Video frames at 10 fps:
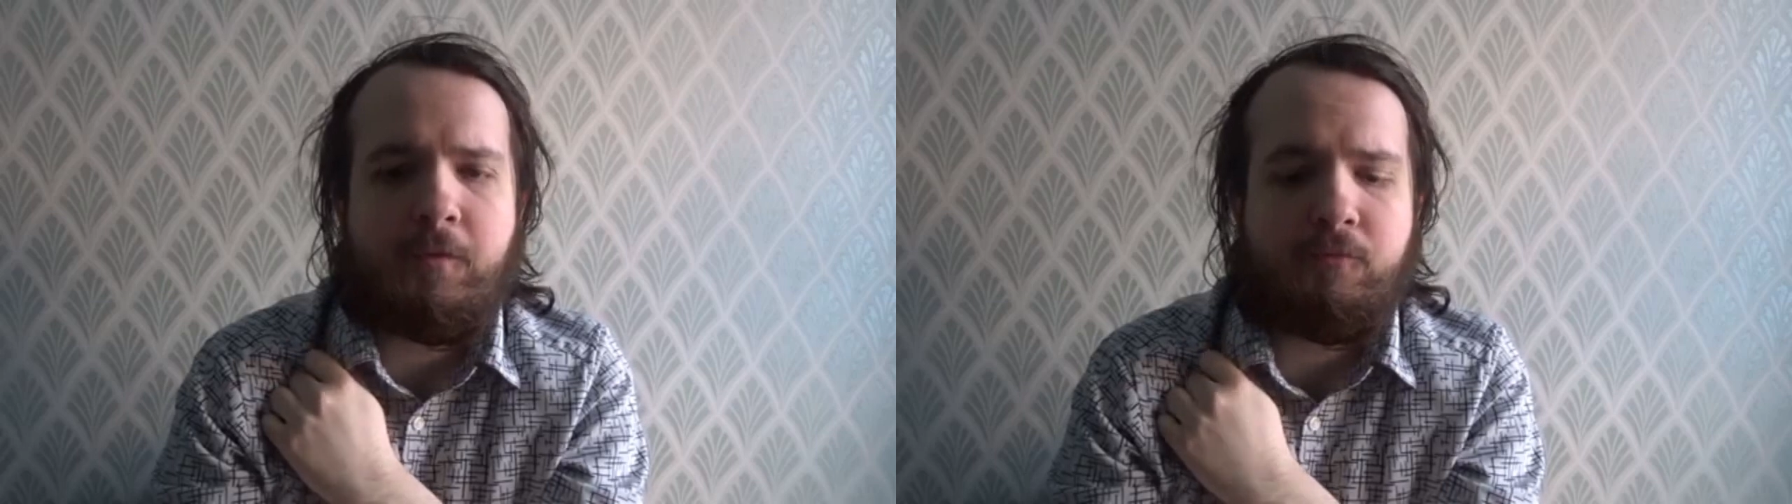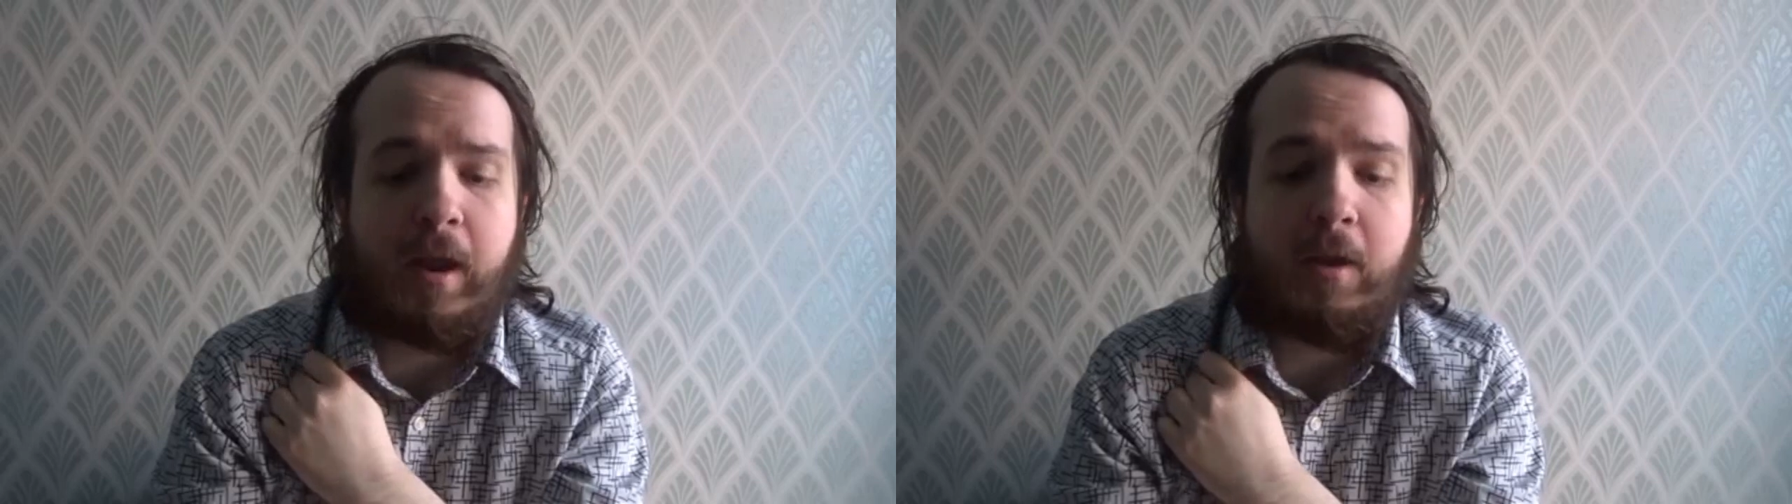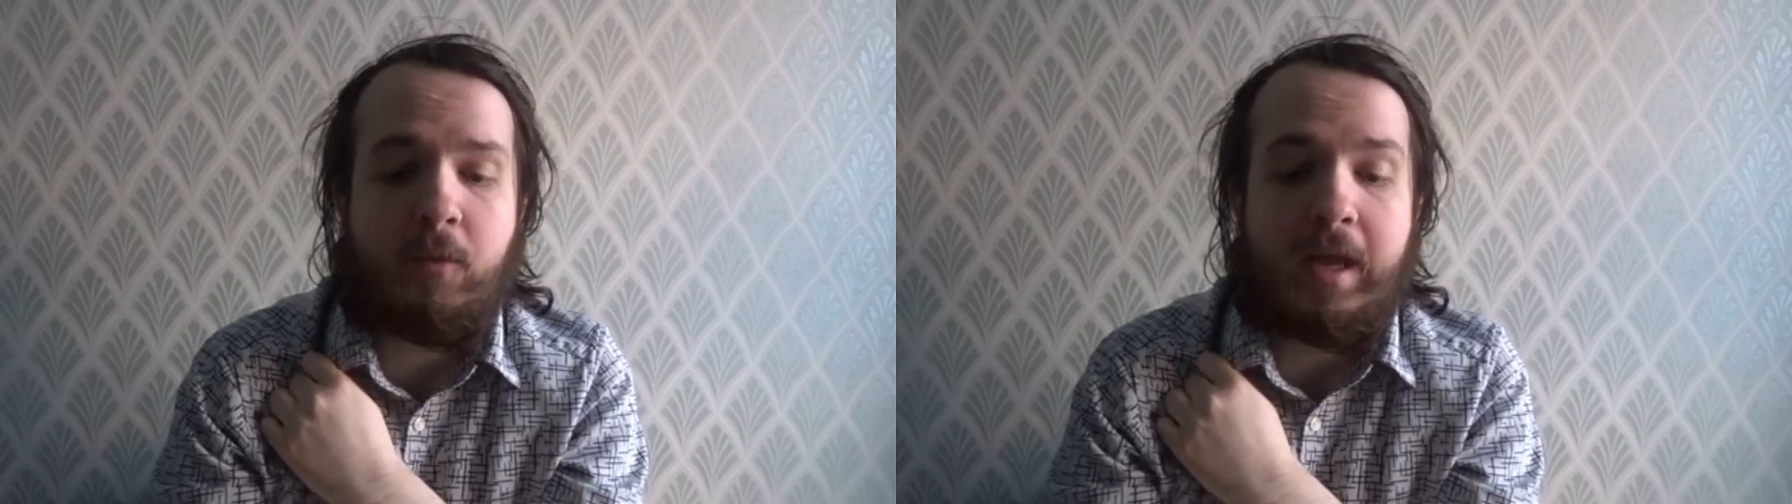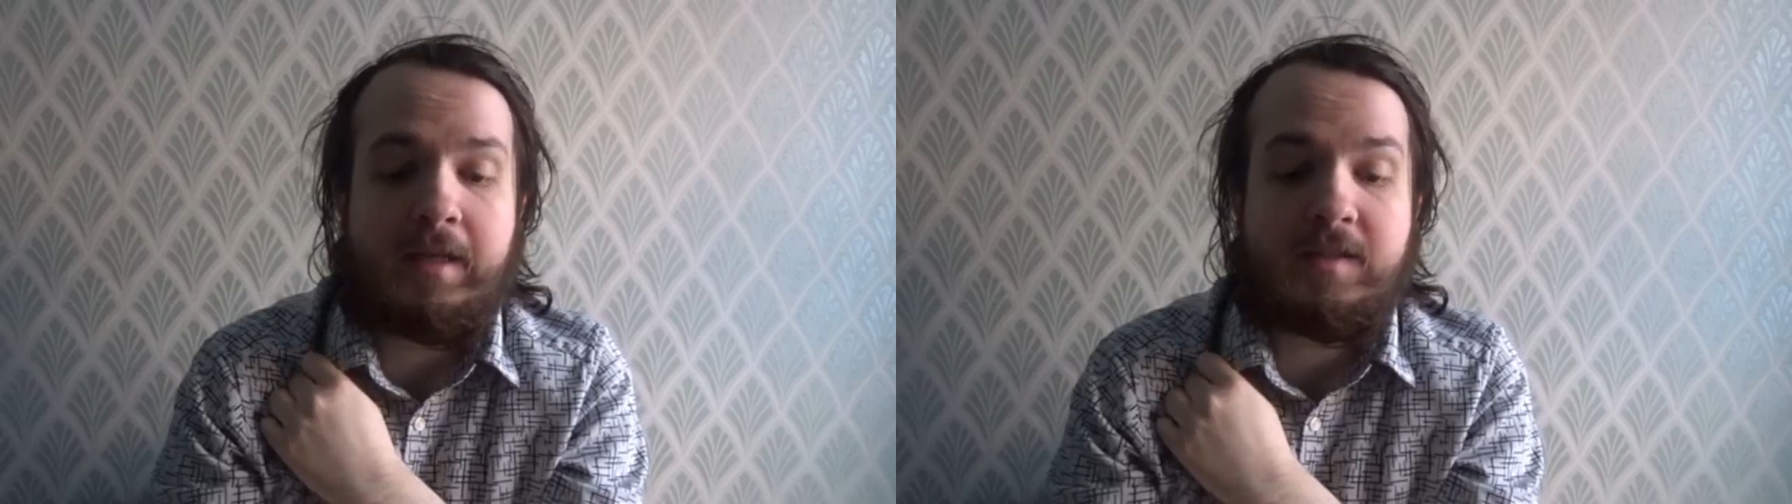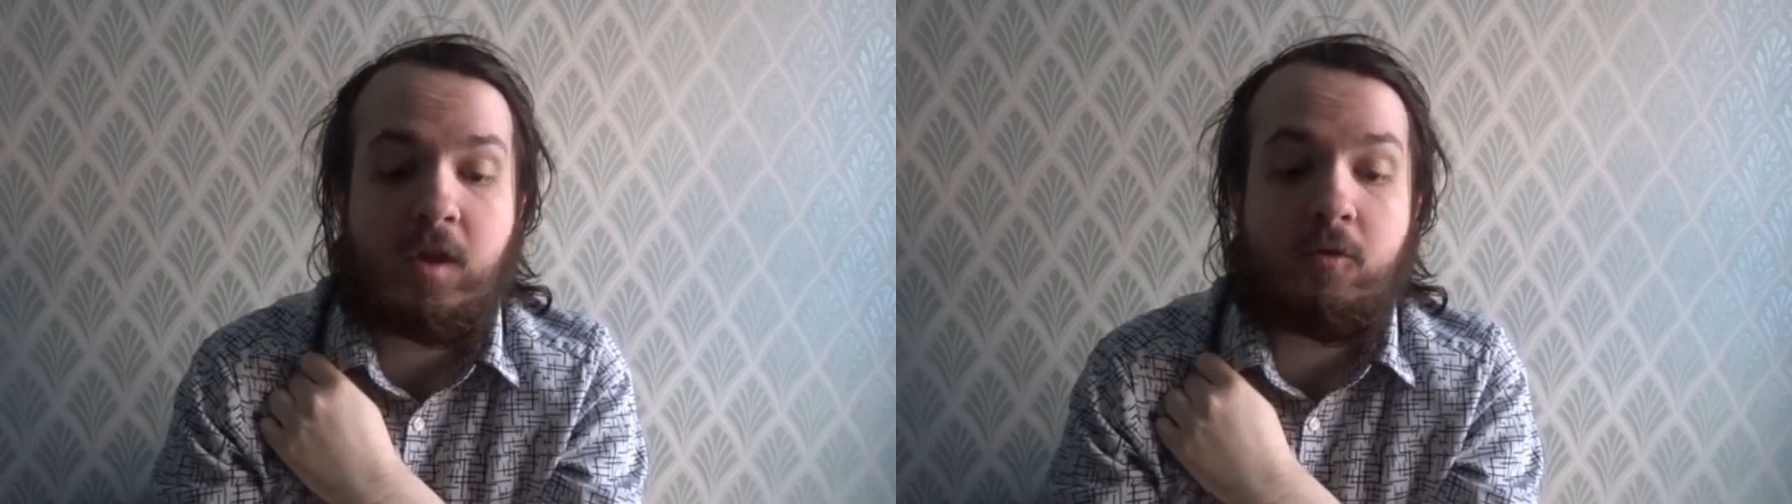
the railways